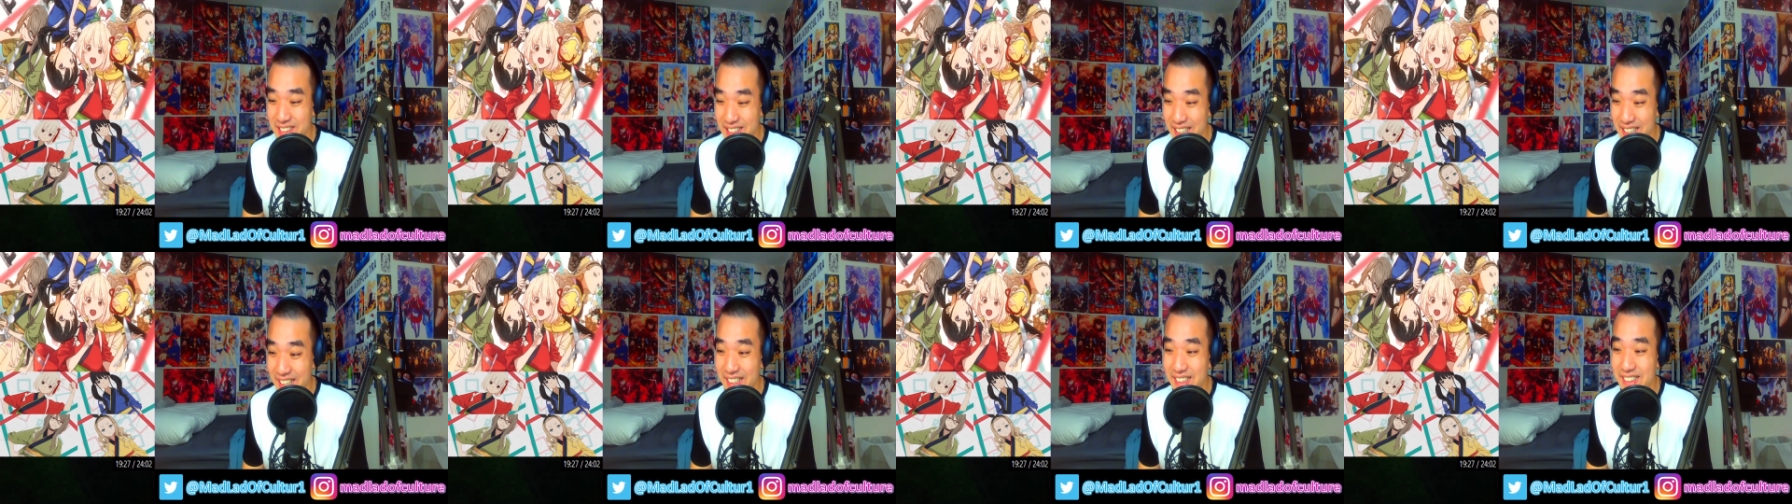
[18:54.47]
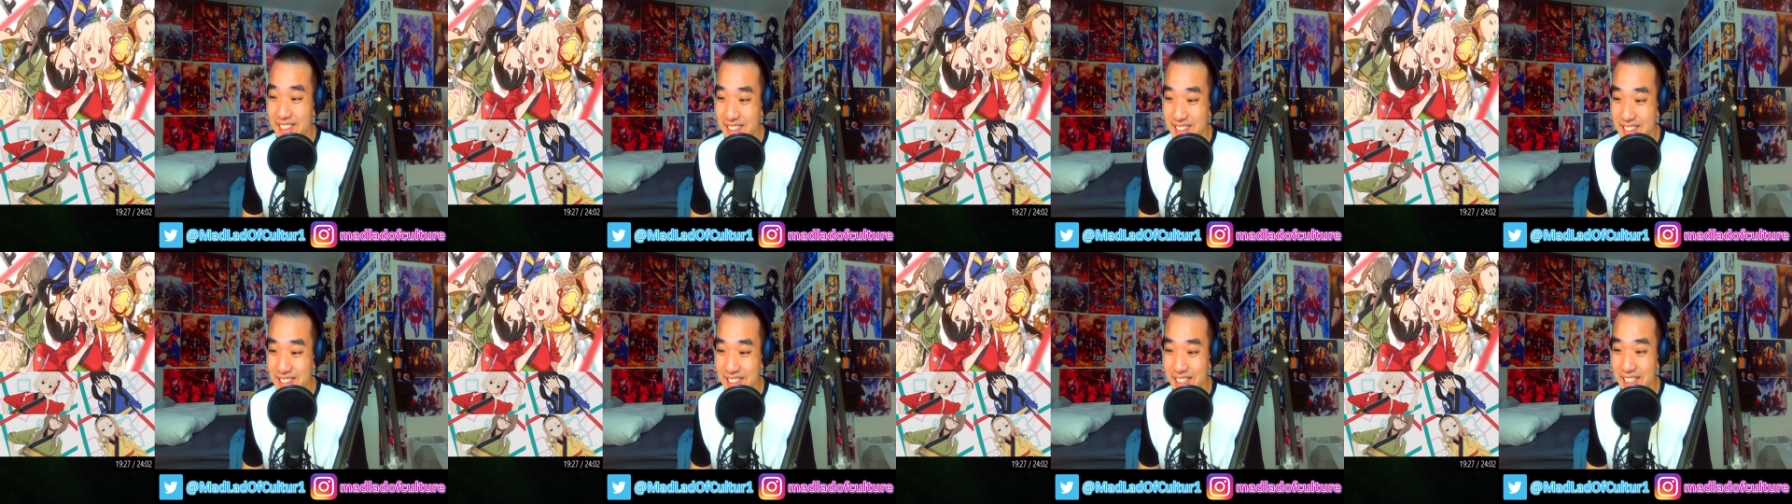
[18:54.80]

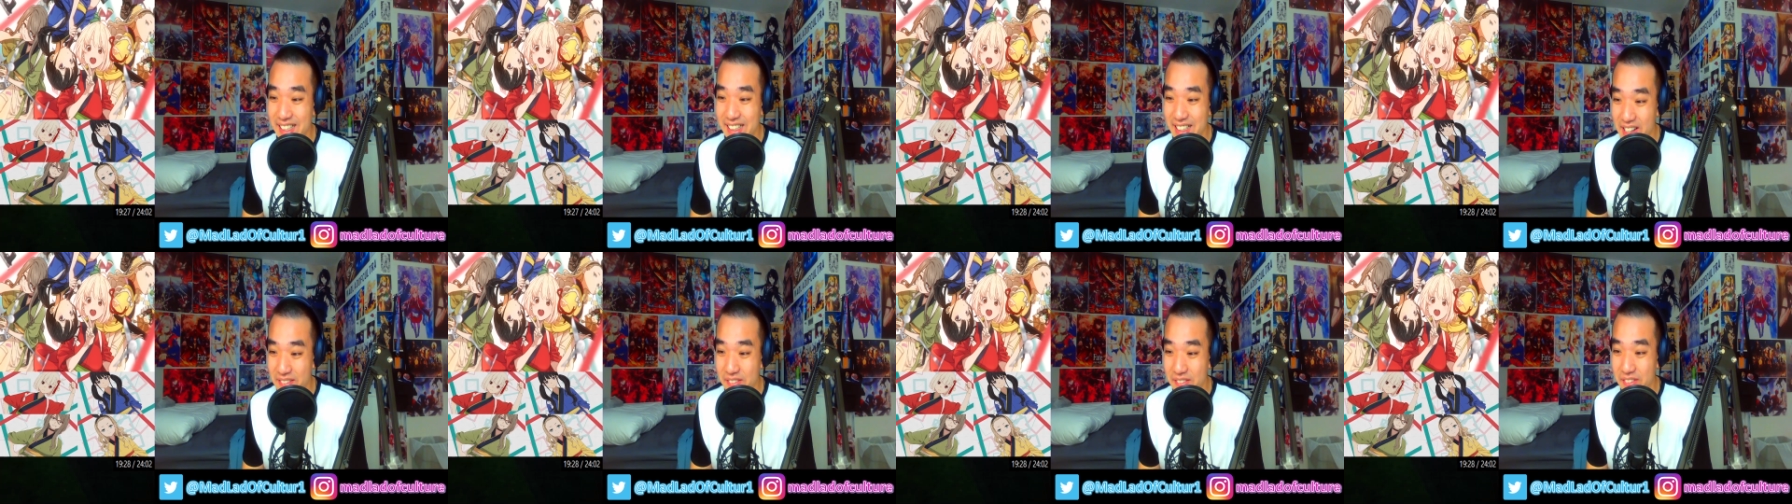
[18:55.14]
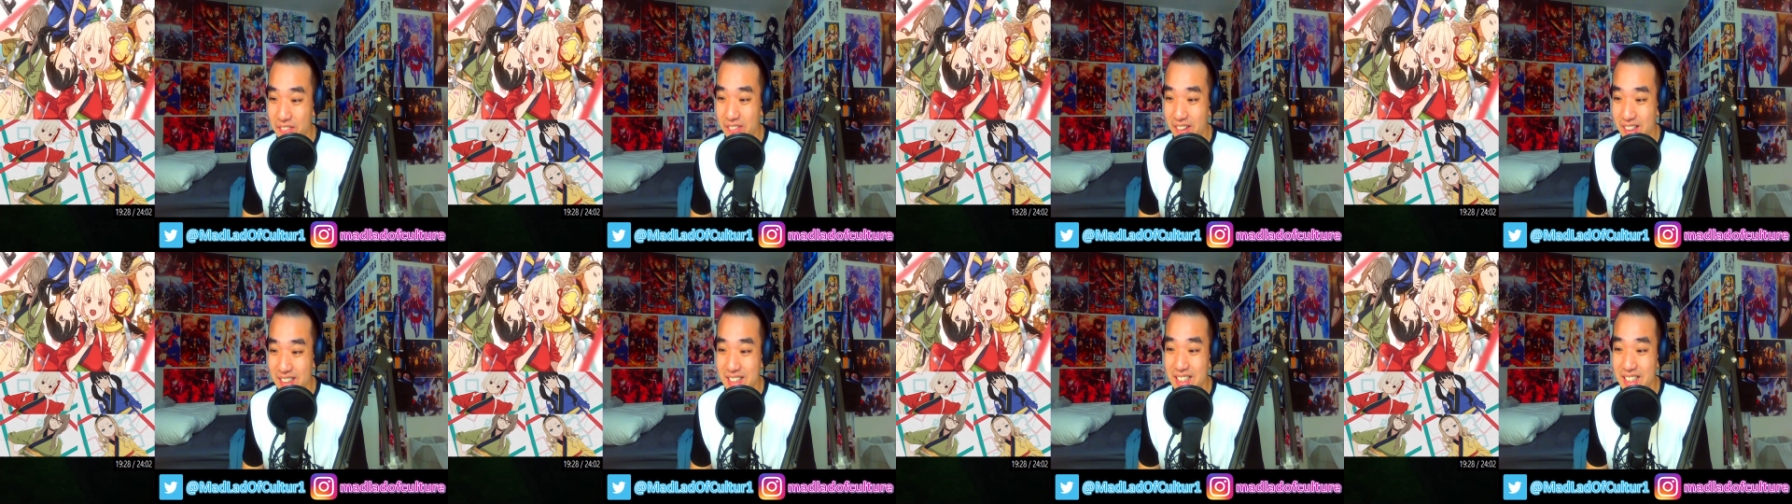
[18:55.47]
Think this in,
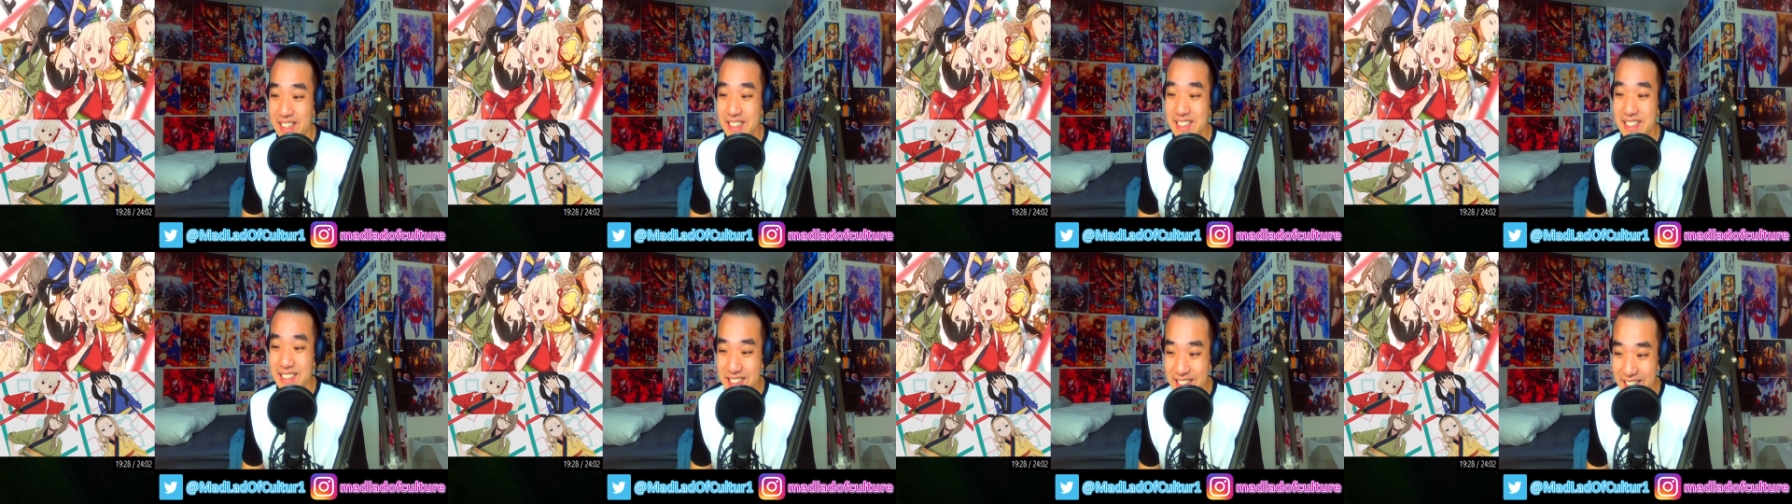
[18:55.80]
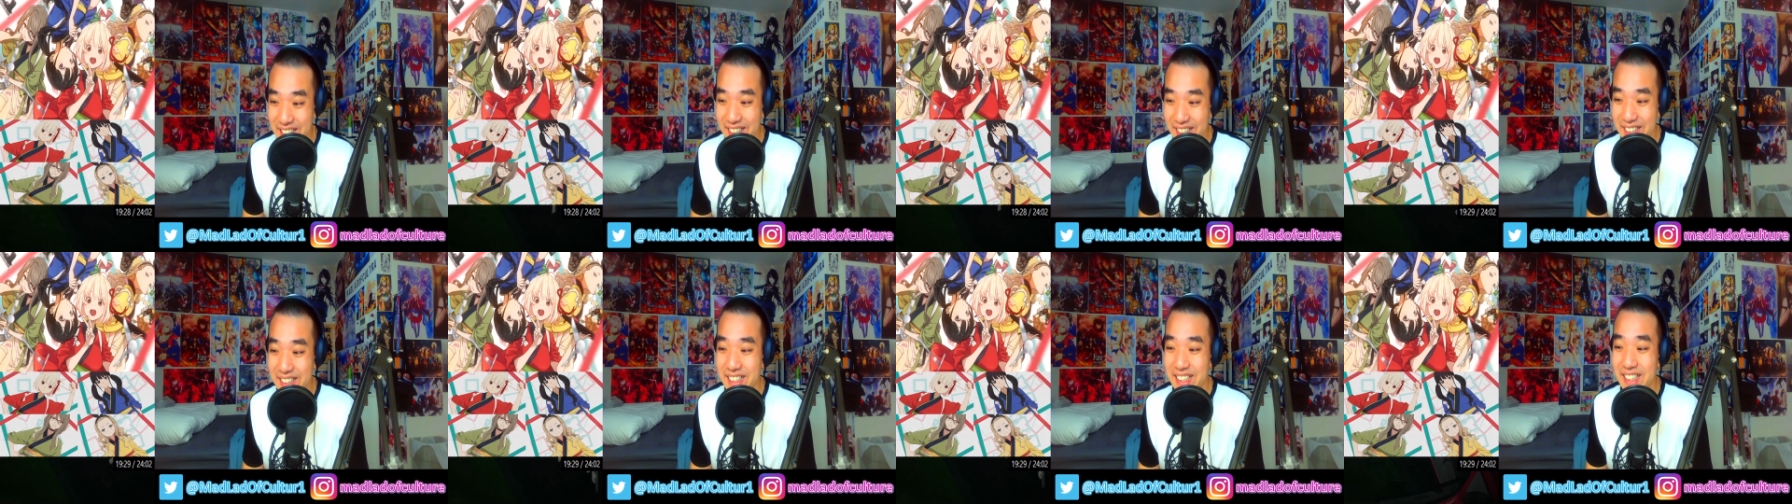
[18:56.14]
everyone.
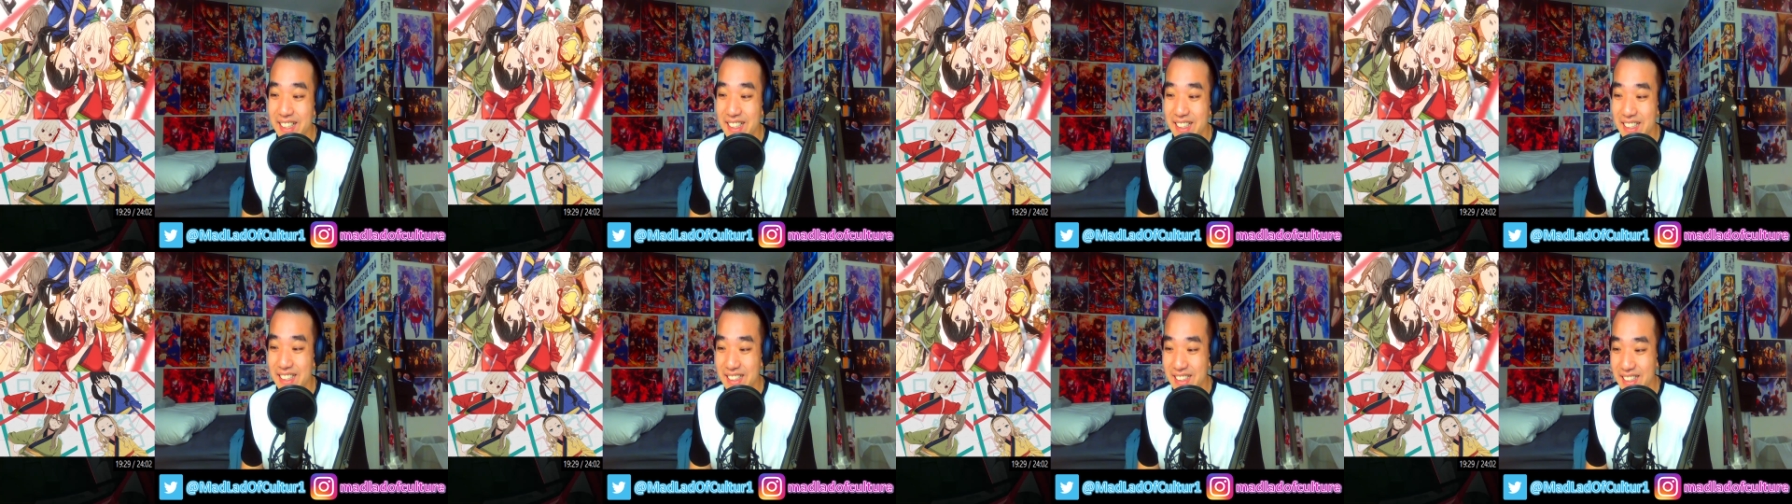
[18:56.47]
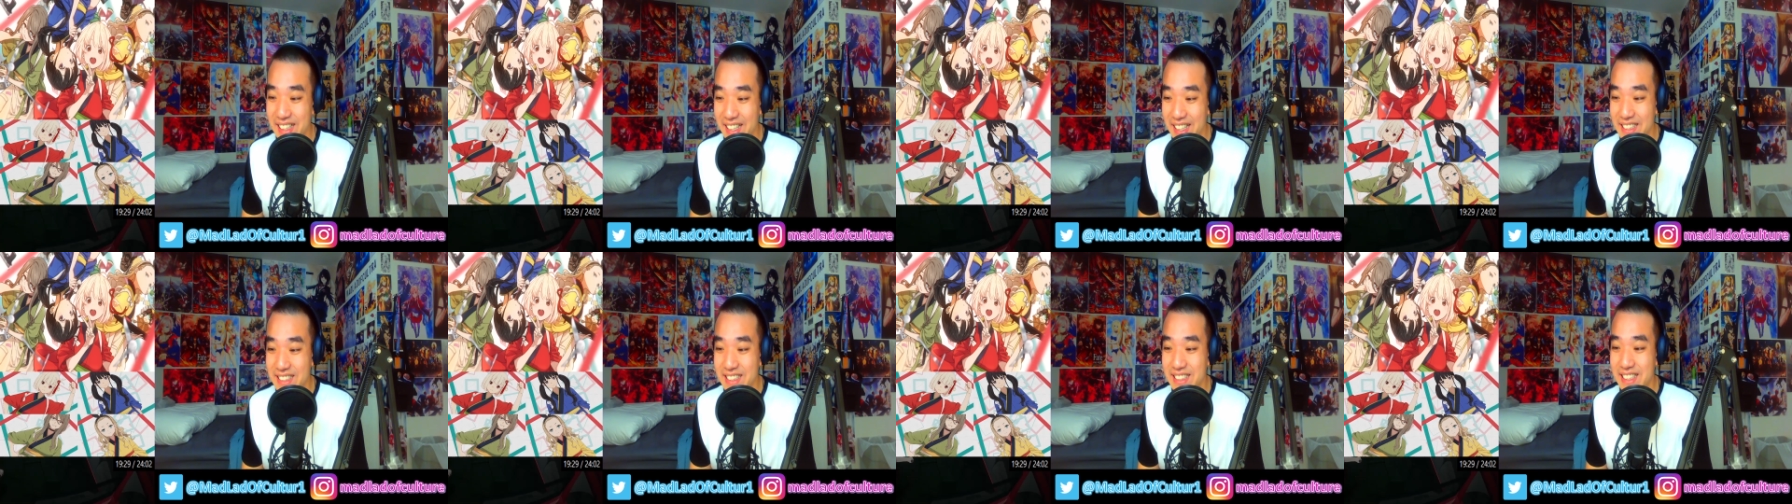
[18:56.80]
Think
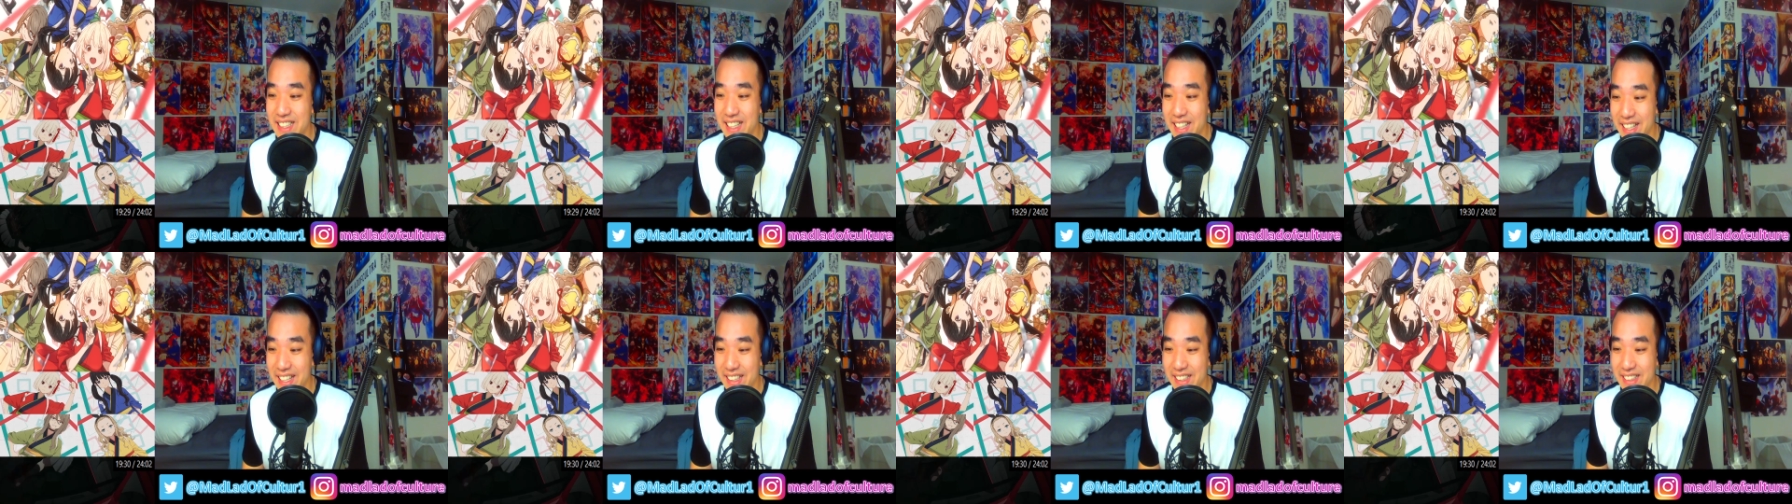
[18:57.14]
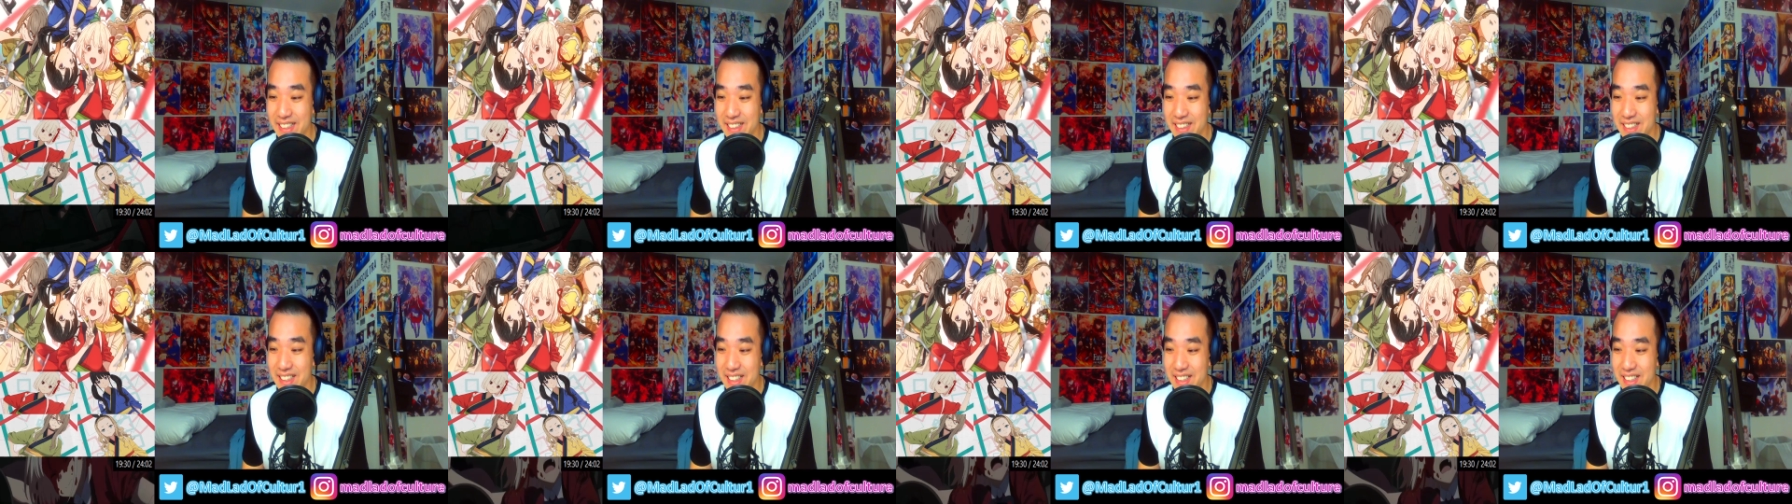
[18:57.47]
this
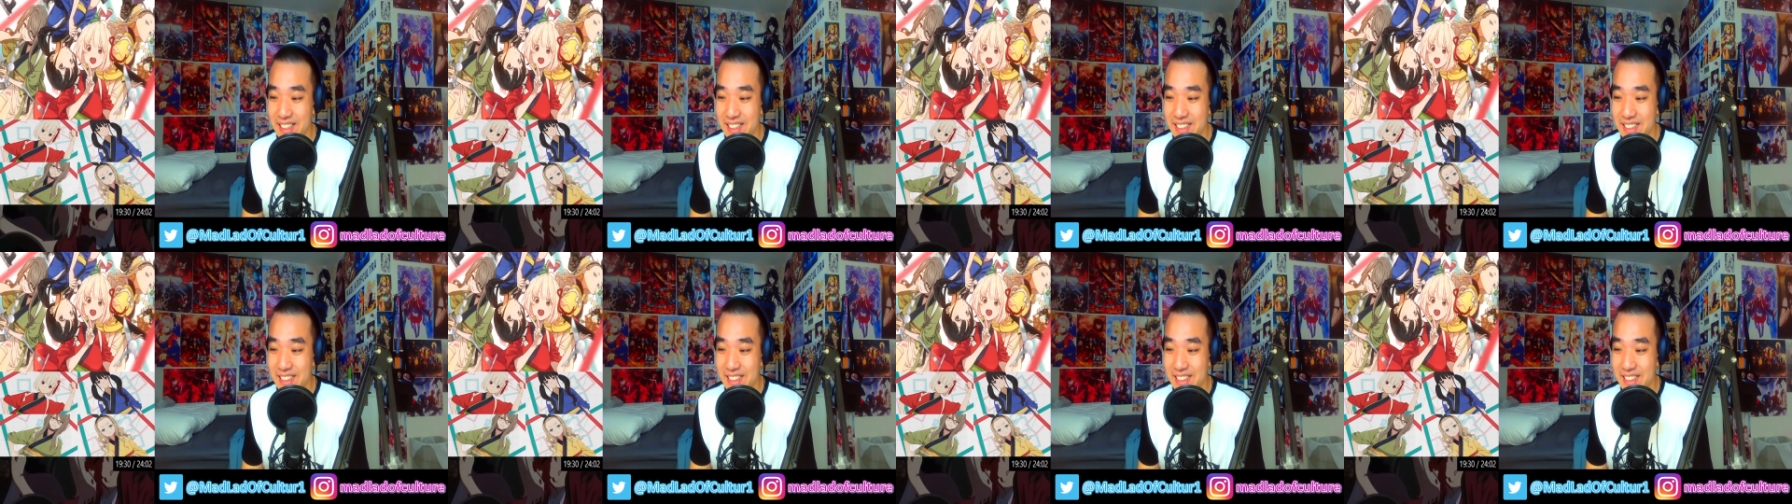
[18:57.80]
in